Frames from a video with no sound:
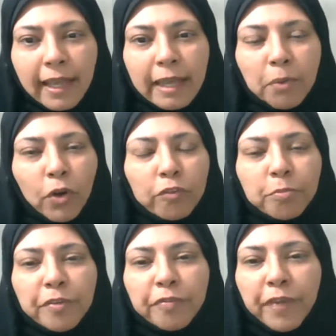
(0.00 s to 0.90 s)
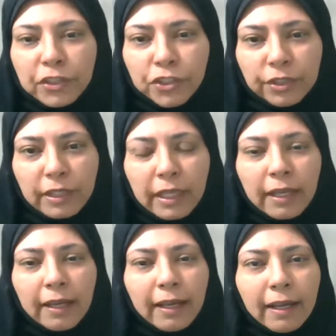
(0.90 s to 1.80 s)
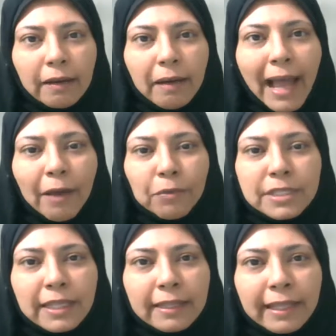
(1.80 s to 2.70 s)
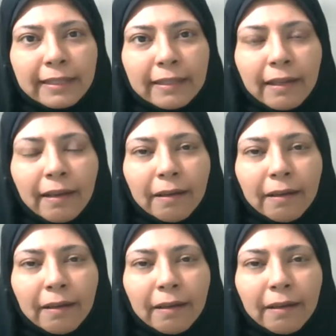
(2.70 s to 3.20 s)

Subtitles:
a book of perfection, how is it that